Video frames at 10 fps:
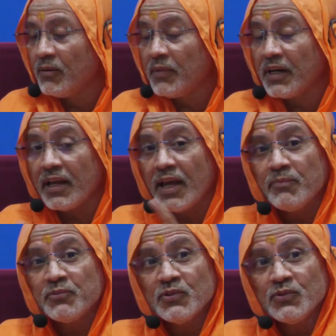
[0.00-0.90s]
but
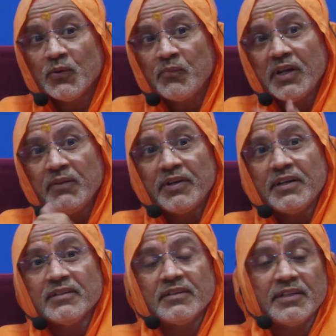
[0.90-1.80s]
absence of elephant
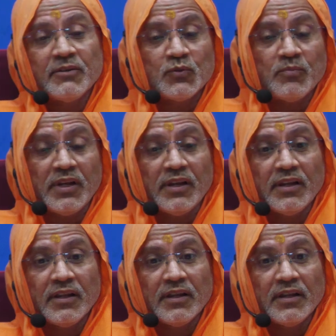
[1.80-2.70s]
doesn't have smell.
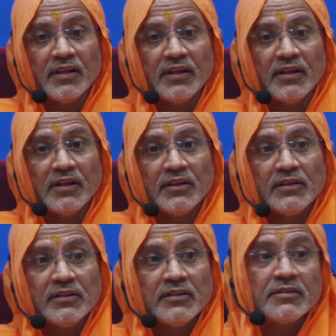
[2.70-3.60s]

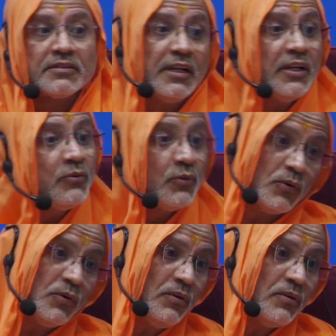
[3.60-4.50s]
Still you
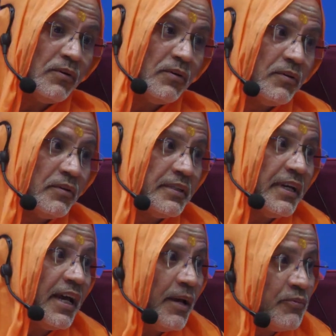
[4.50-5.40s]
know the
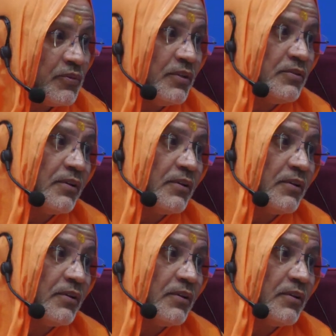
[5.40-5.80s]
absence